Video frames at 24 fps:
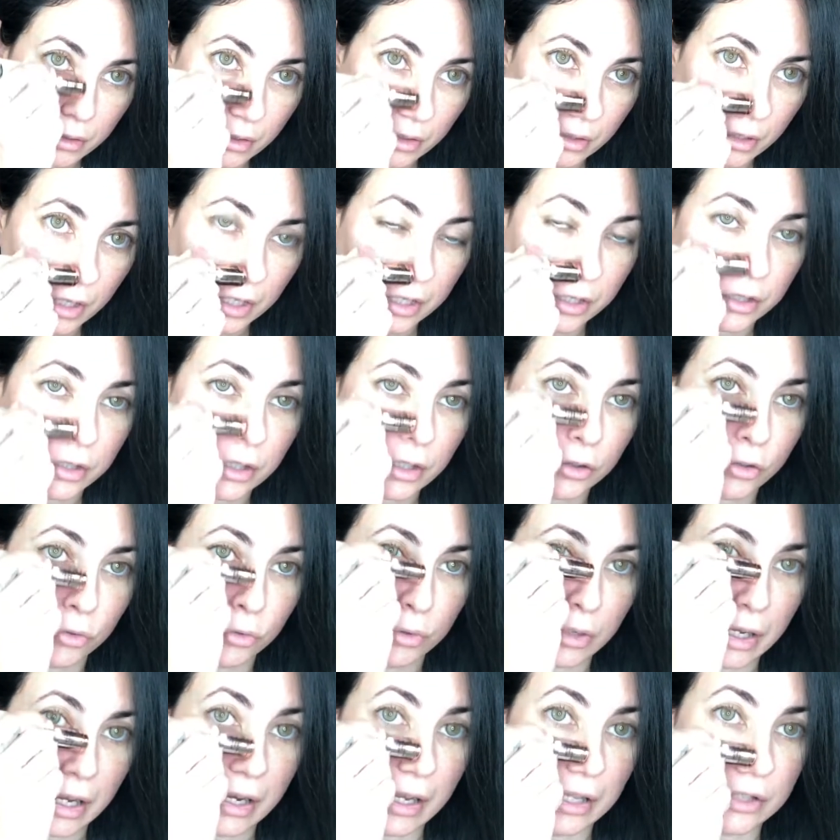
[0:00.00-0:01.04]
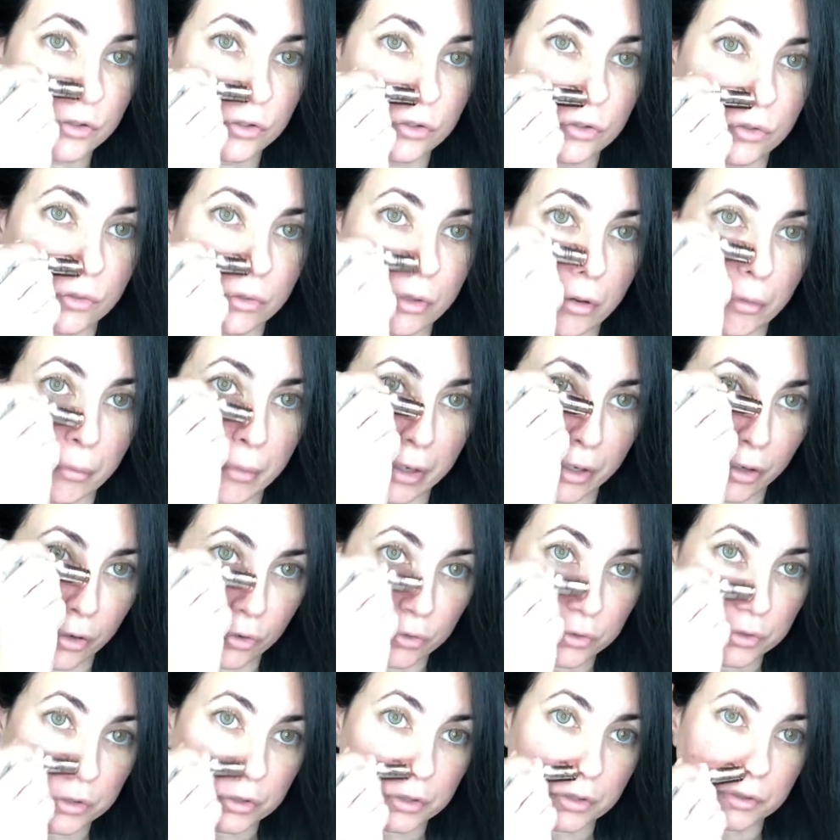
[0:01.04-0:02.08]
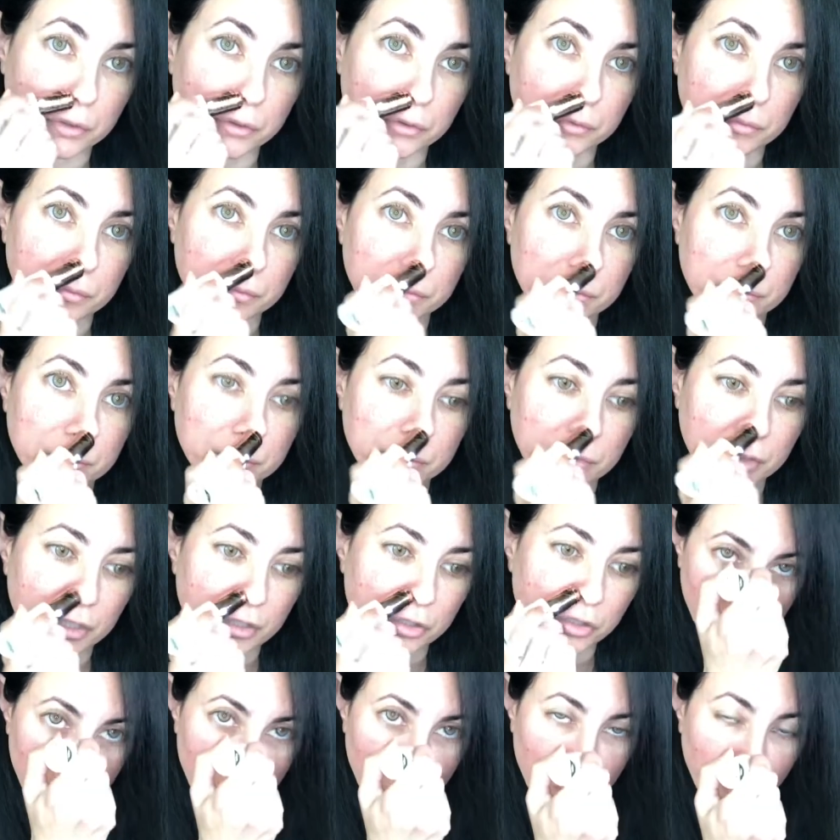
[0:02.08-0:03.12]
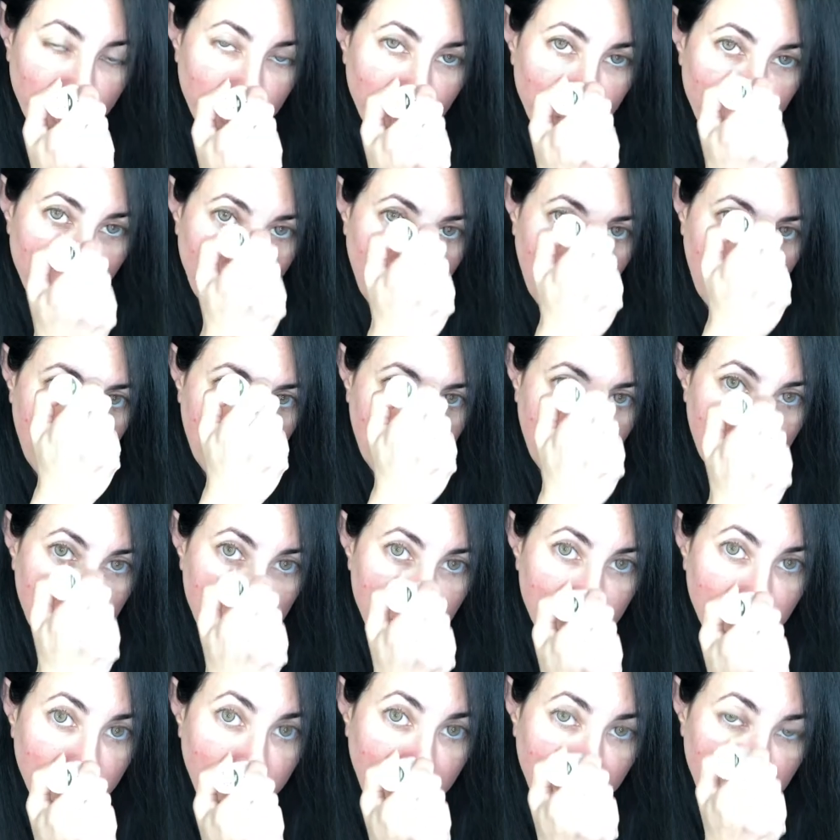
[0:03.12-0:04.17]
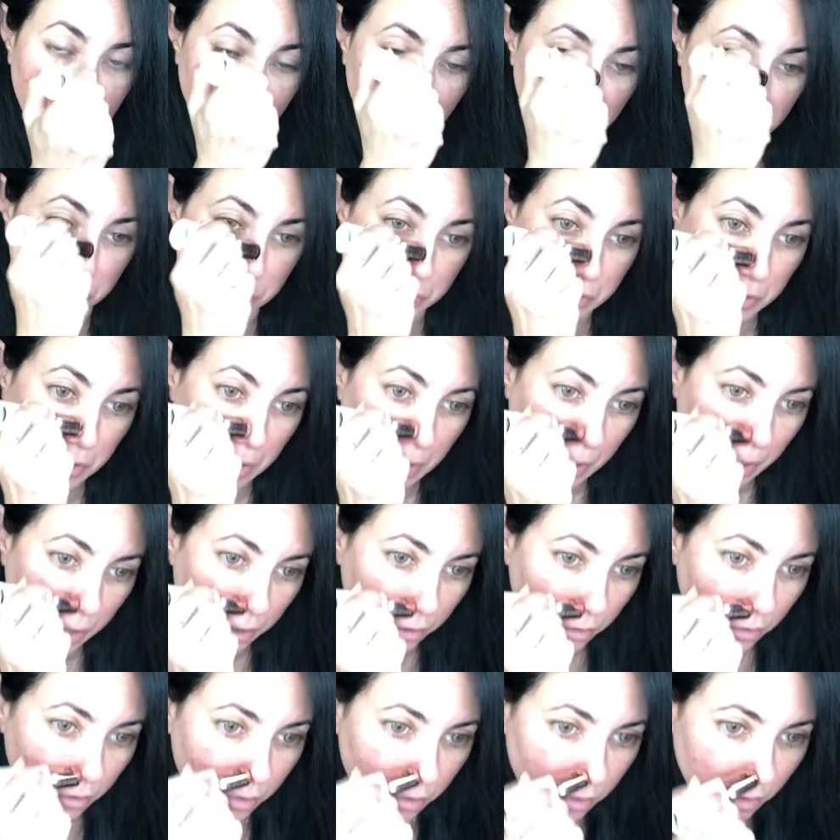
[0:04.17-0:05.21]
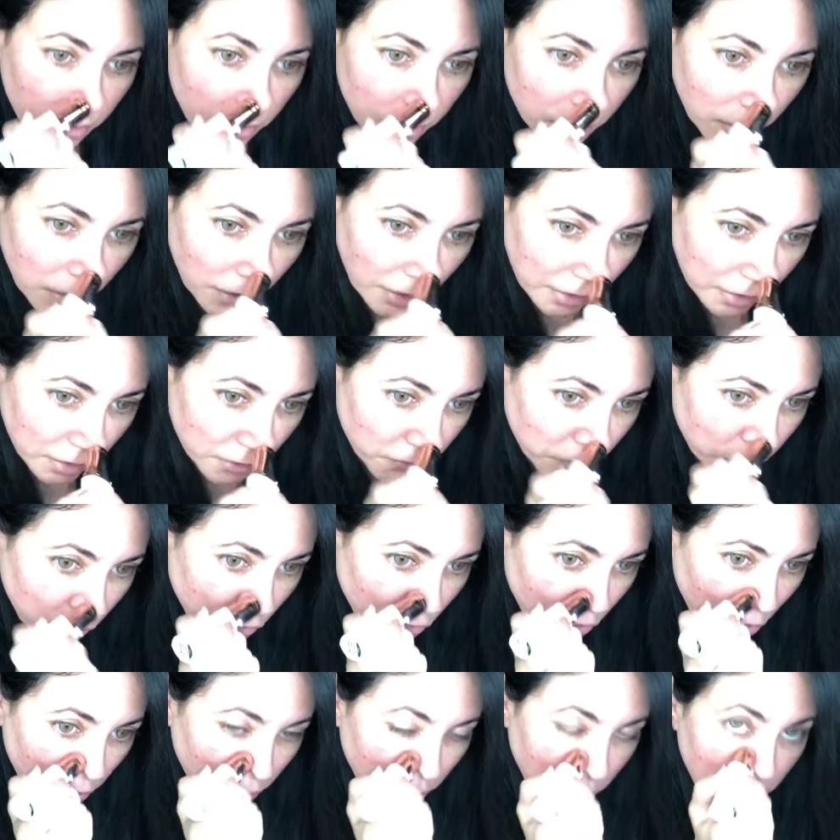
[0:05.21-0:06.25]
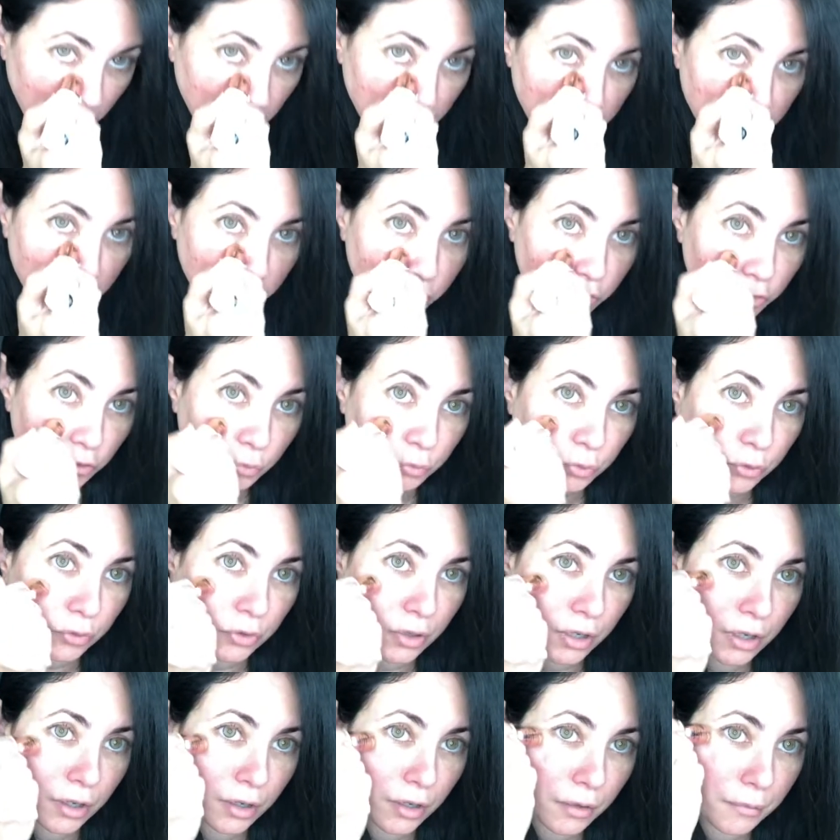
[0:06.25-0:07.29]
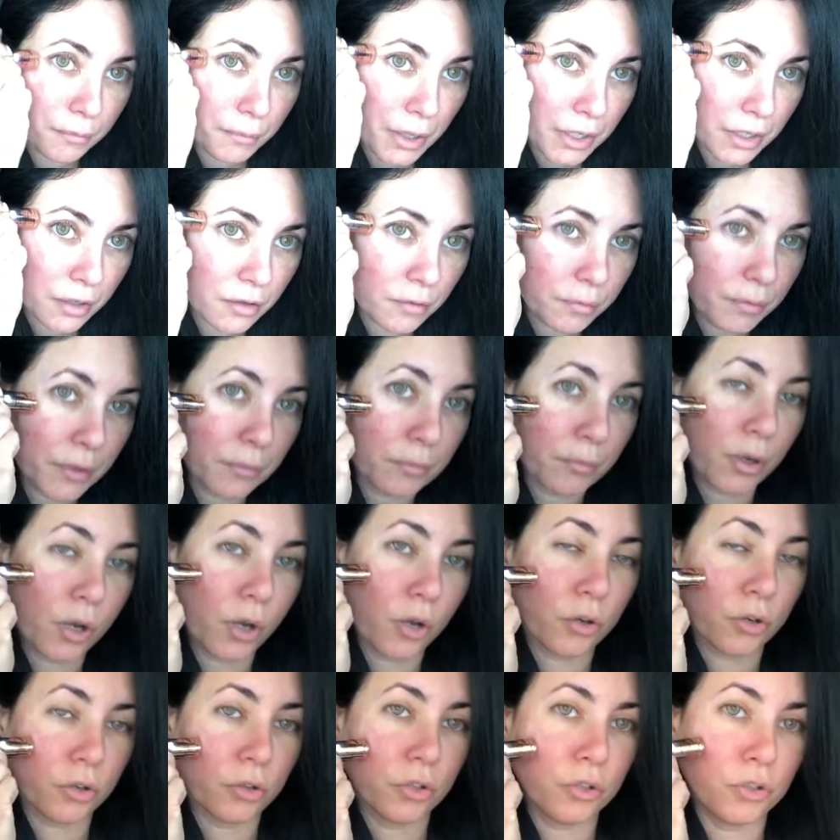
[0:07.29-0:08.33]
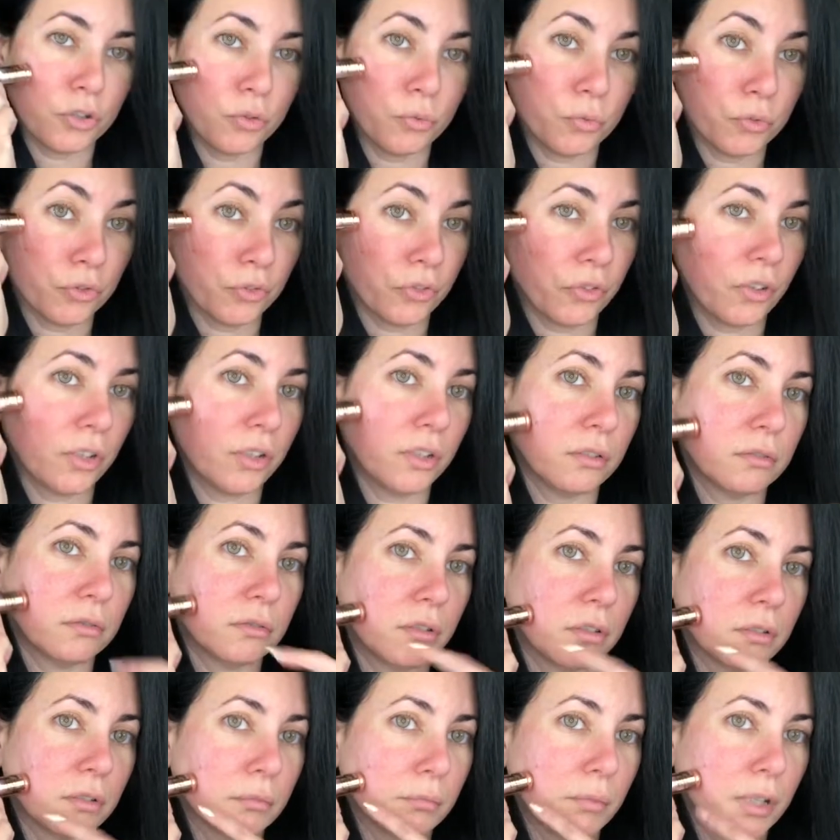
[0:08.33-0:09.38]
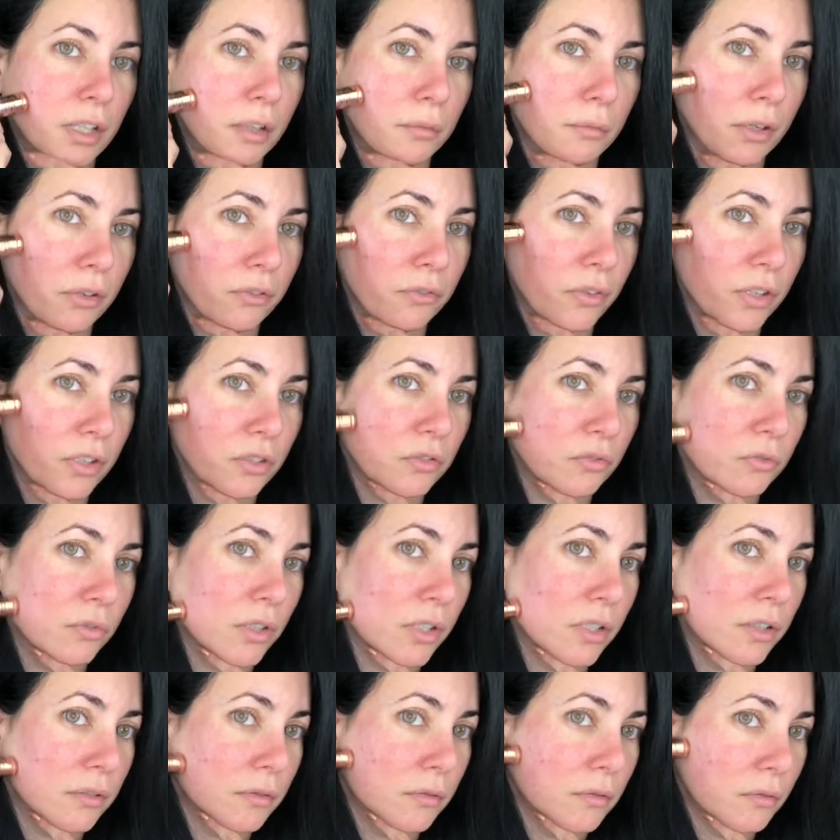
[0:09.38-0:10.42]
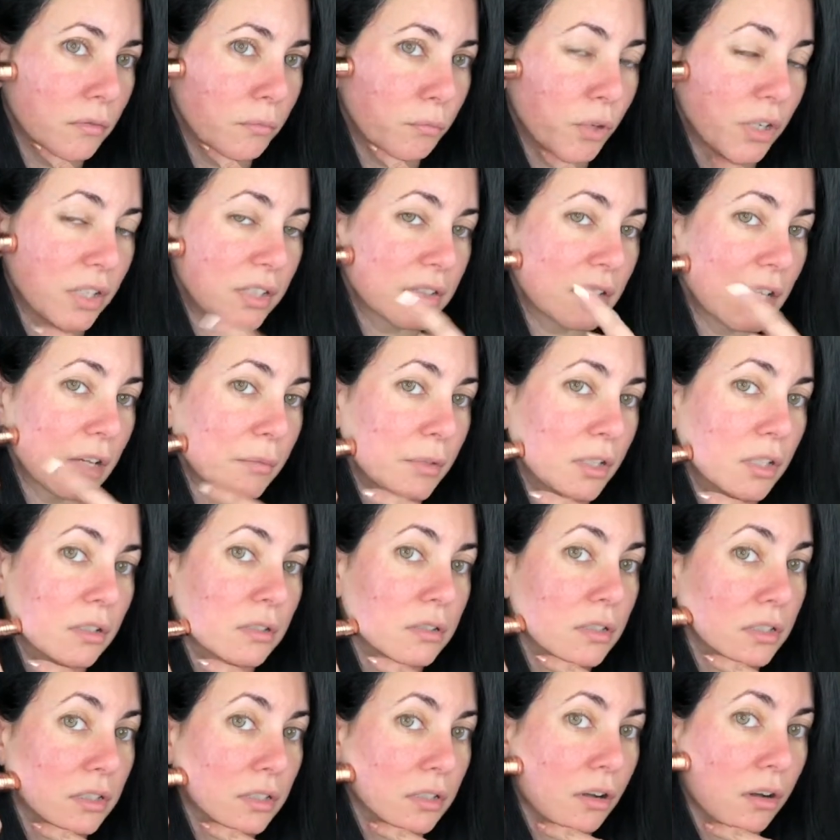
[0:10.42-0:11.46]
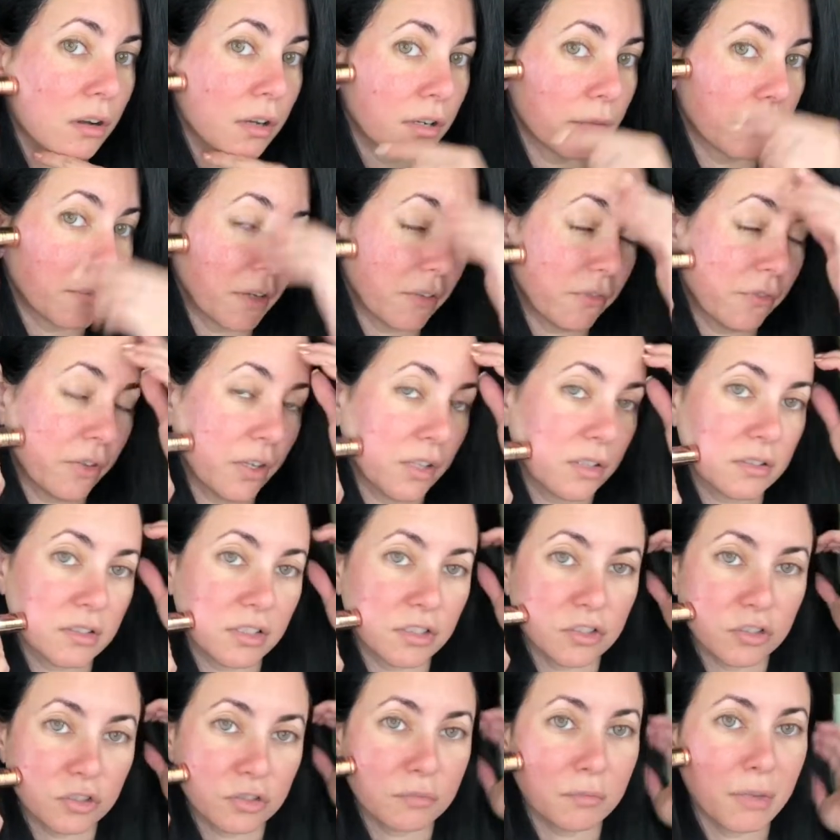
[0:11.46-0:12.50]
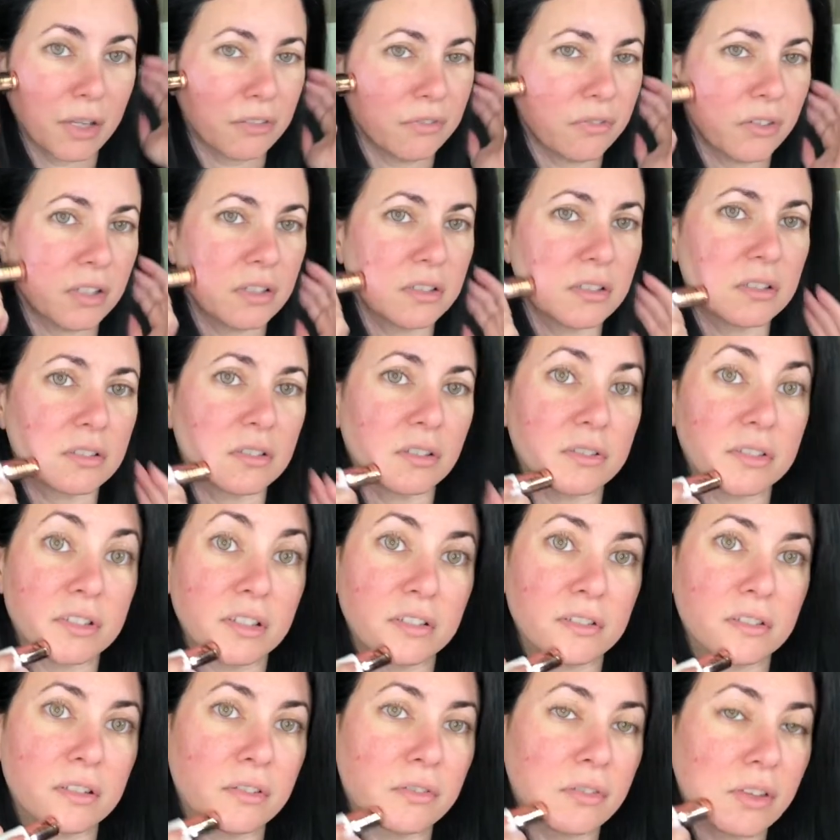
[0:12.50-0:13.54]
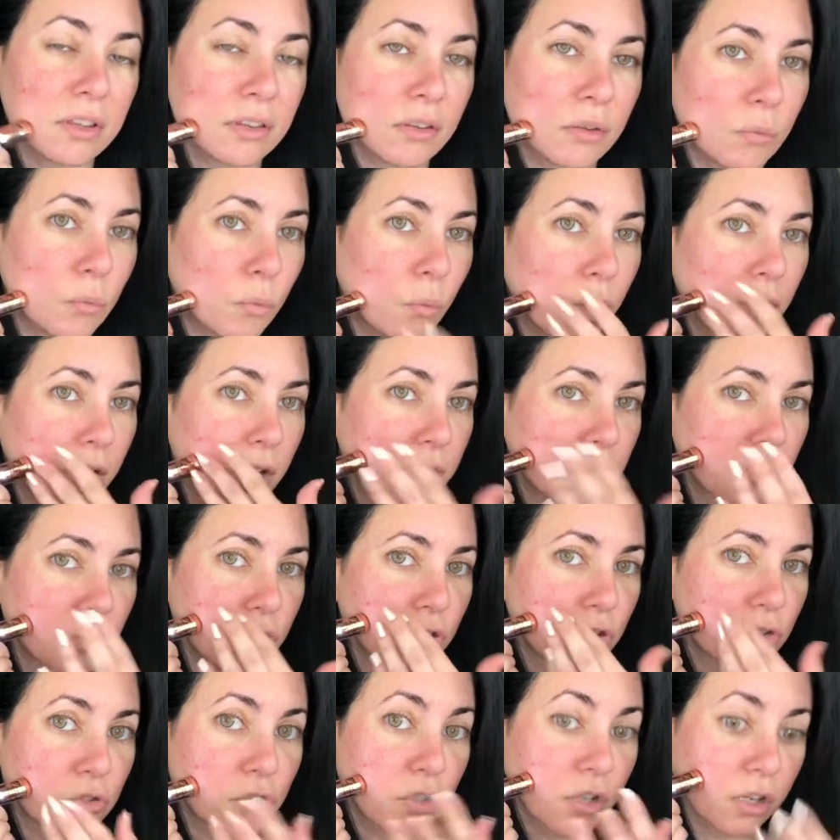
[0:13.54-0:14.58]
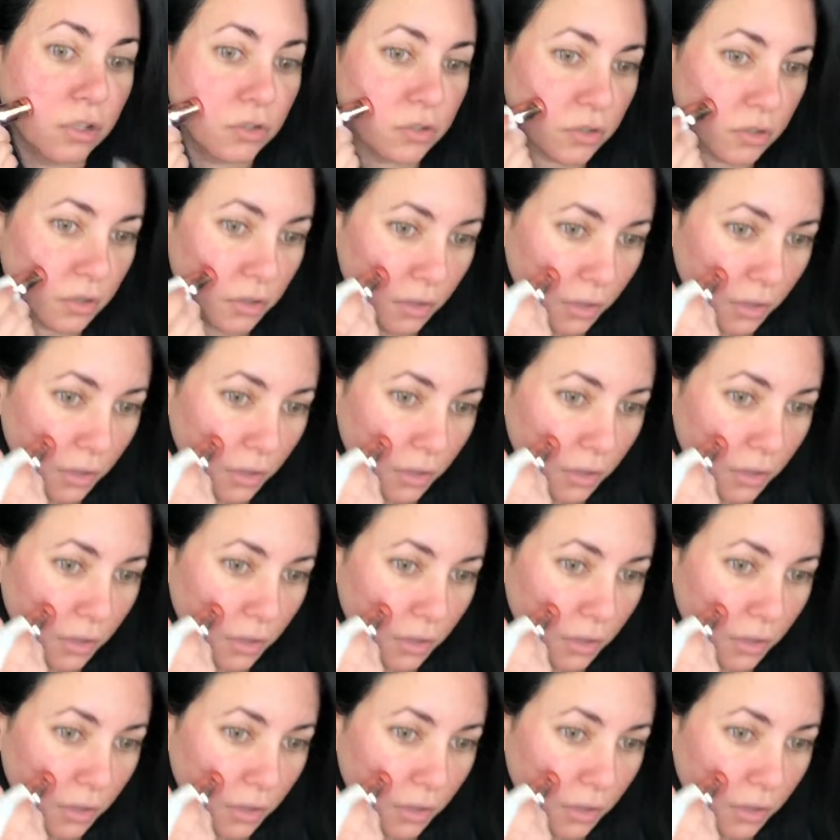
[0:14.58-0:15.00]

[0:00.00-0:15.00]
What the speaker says: I like to do that on my nose too. We all got hair on our nose. And if you don't believe me, just put makeup and powder and you will see, making my face red. But it's not because it's cutting my face, it's just my face is so sensitive that whatever you touch,